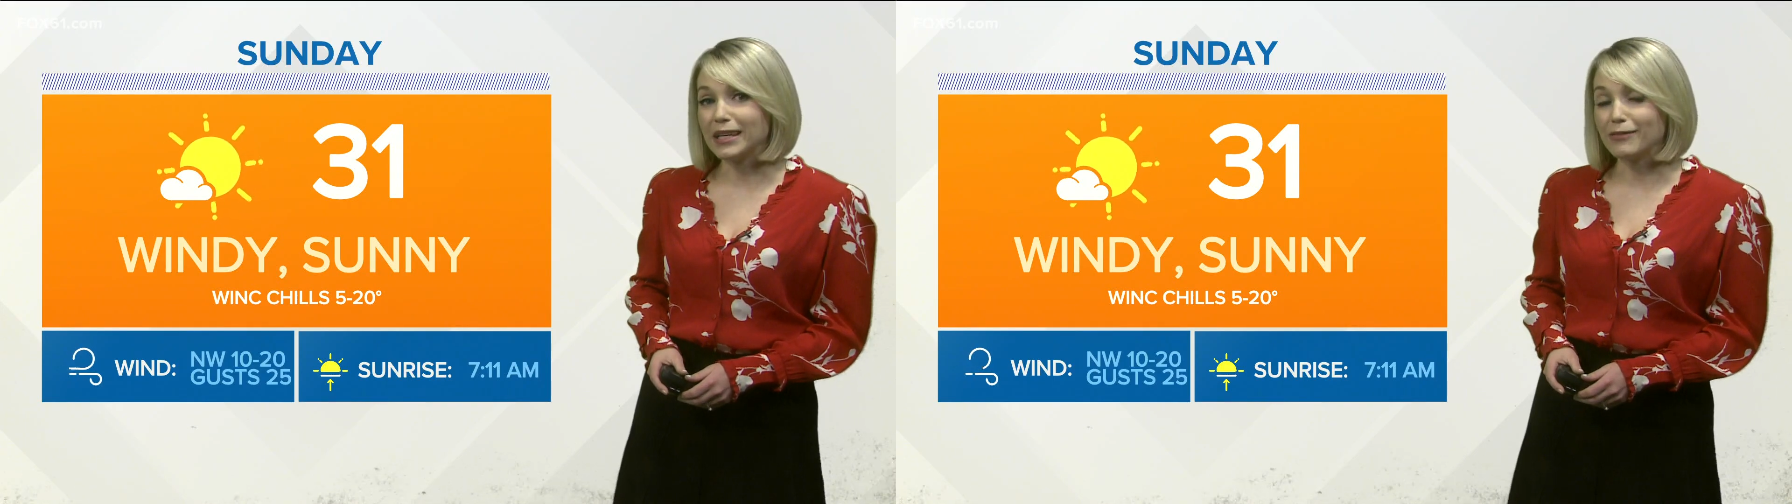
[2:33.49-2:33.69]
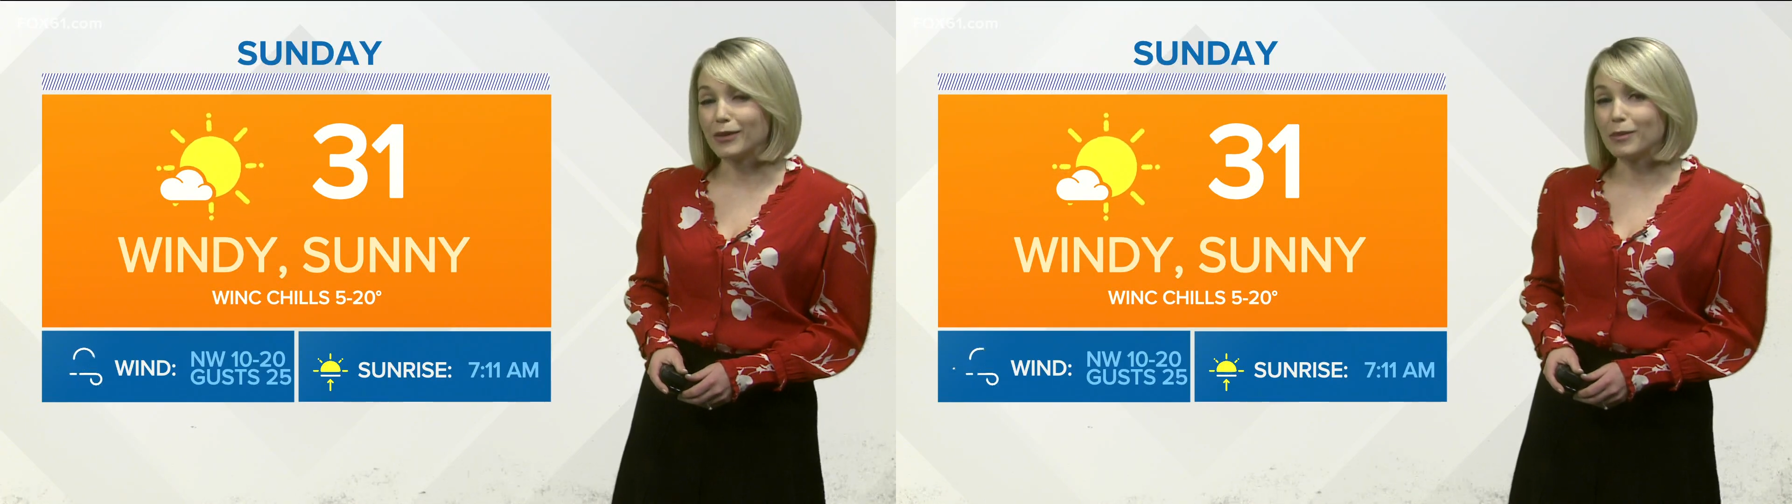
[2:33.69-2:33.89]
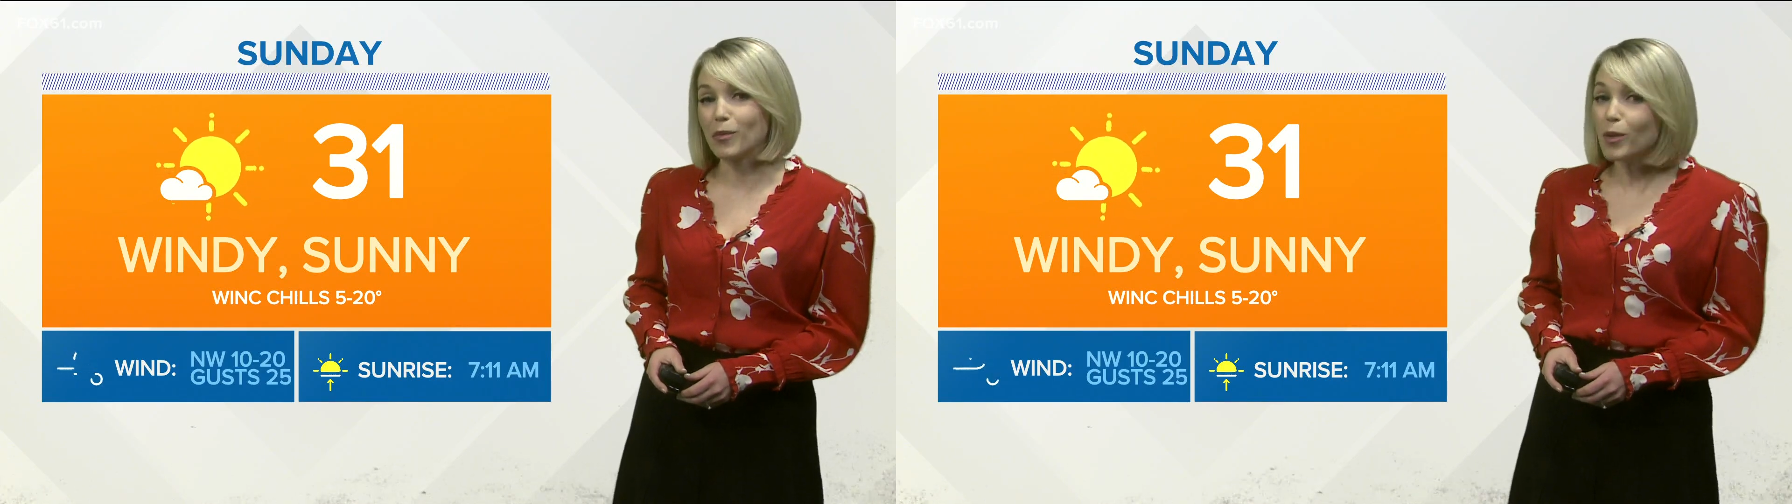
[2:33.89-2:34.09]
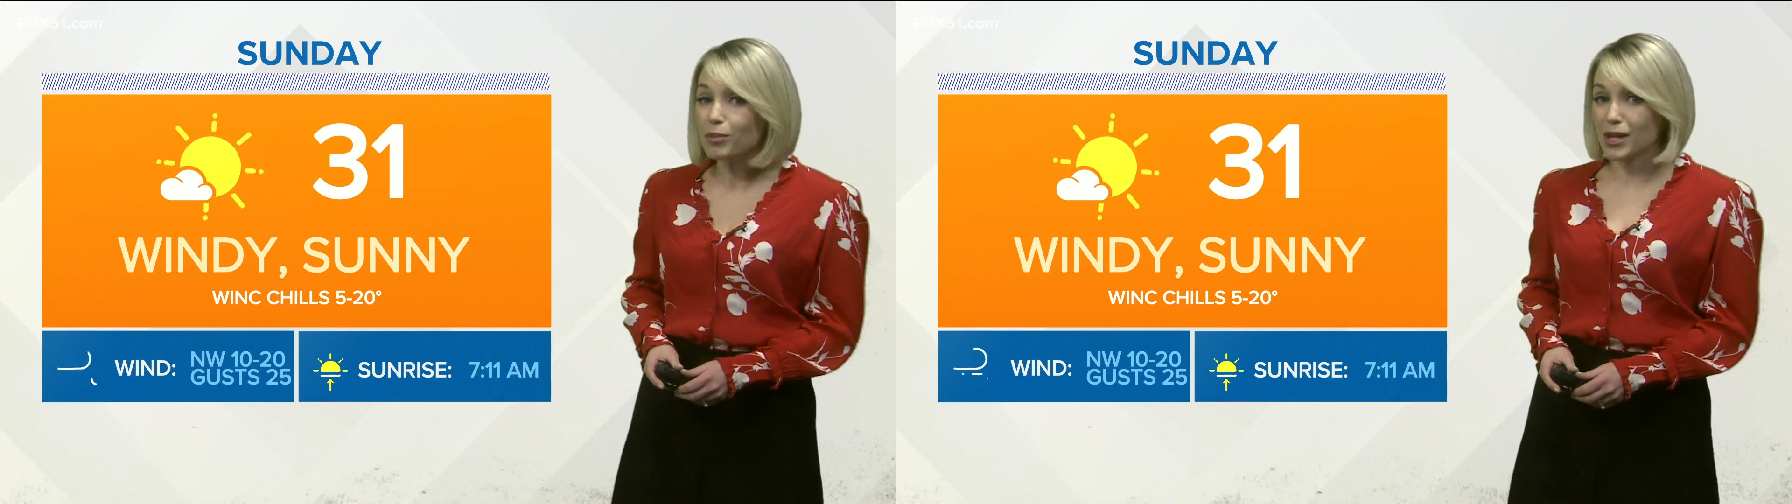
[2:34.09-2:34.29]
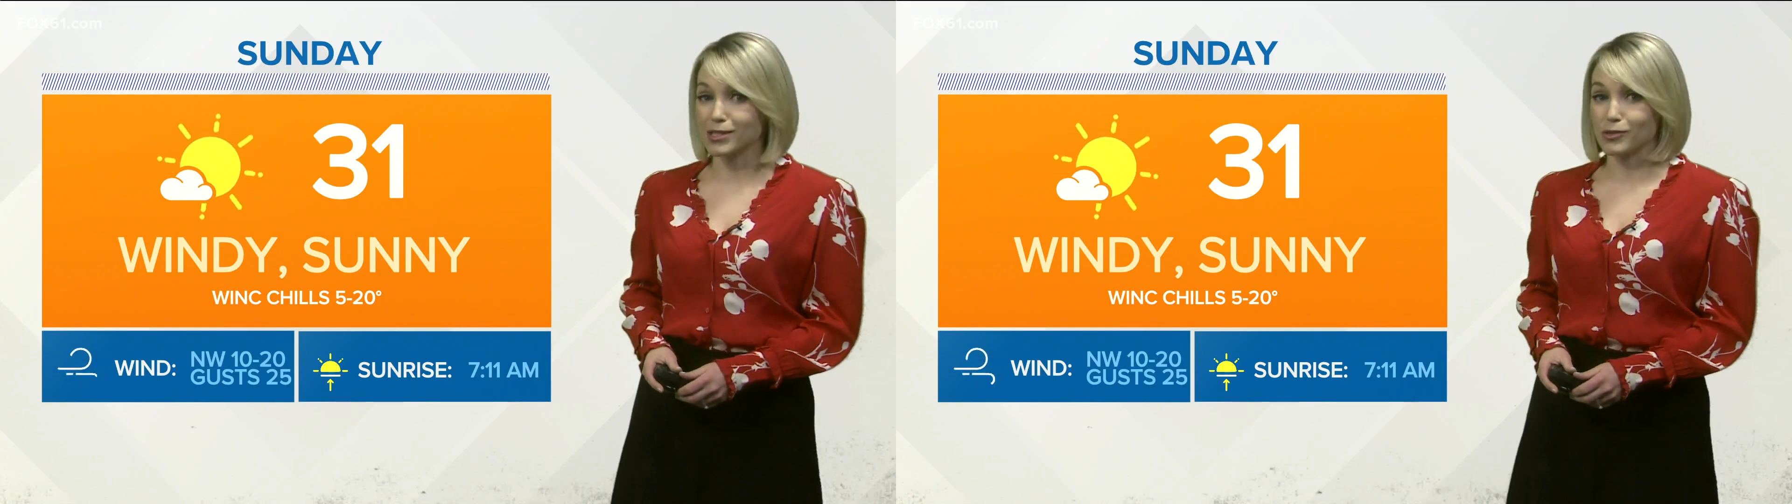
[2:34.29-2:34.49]
even more
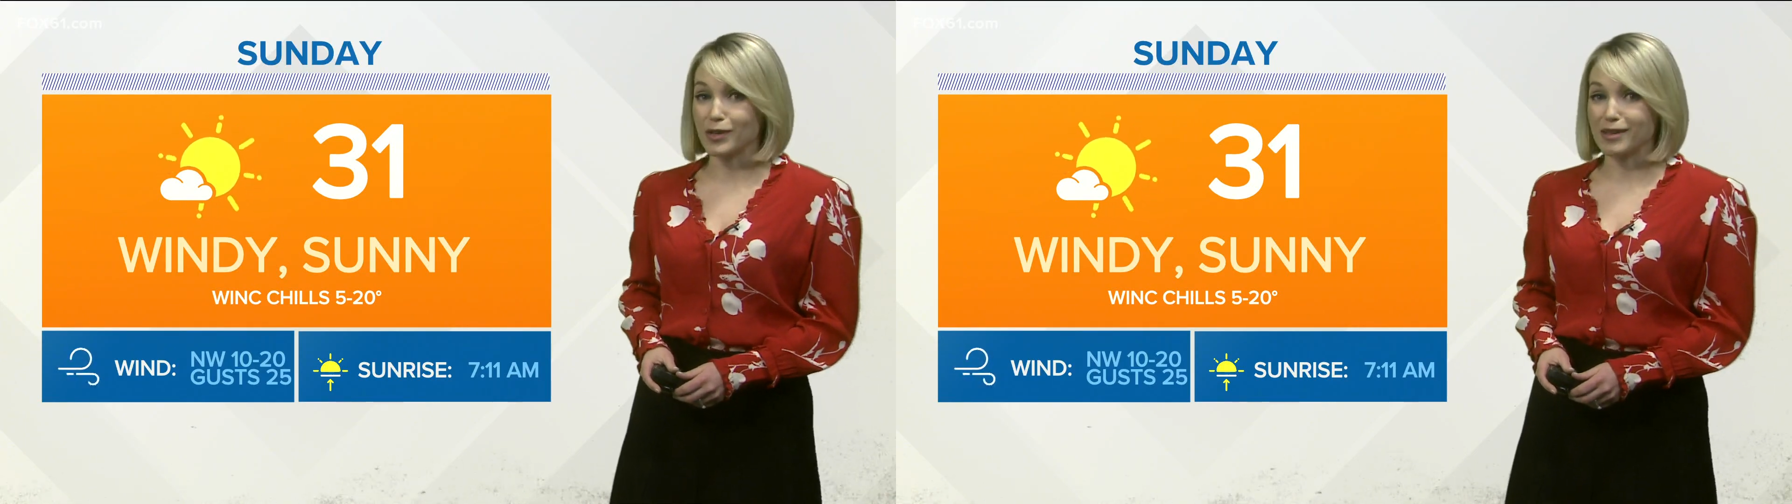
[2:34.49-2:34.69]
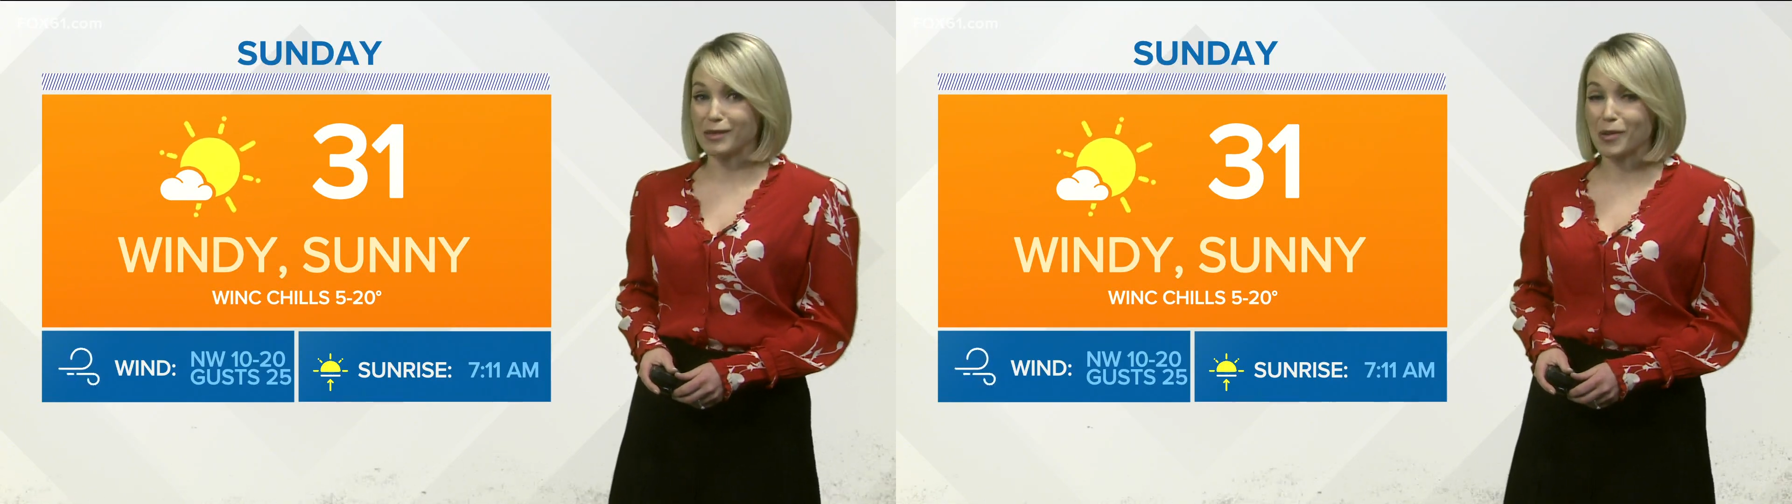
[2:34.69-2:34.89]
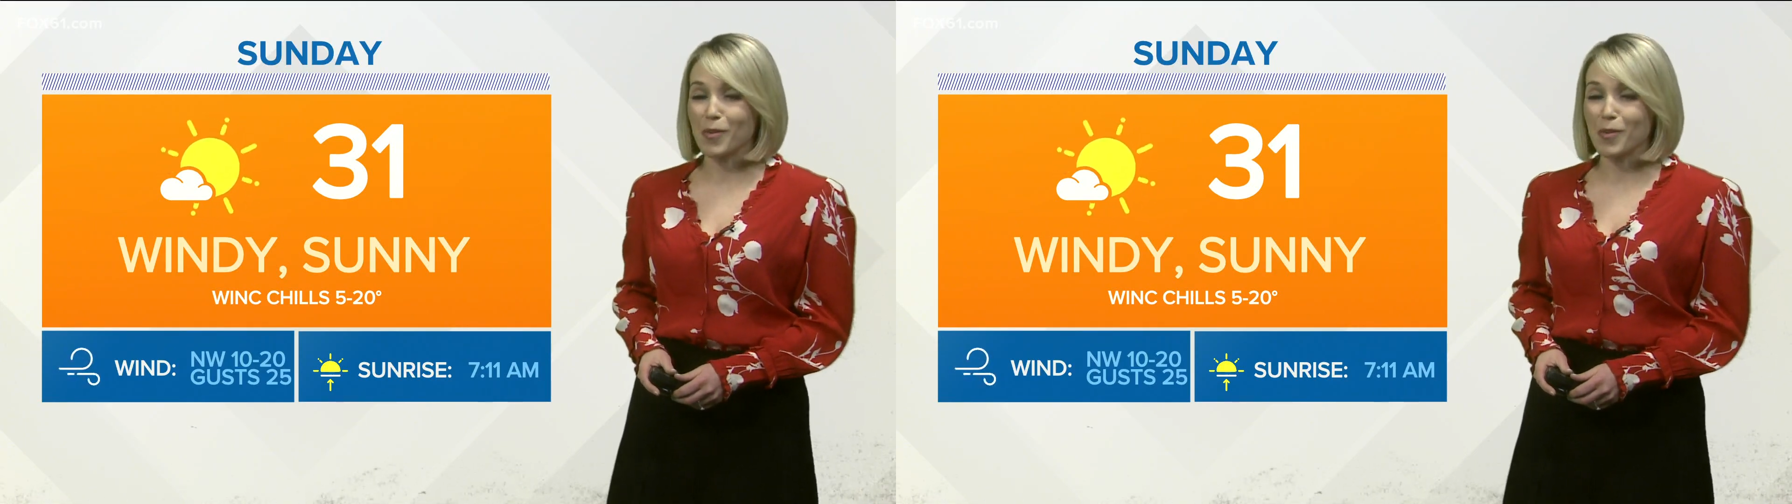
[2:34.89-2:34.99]
blustery than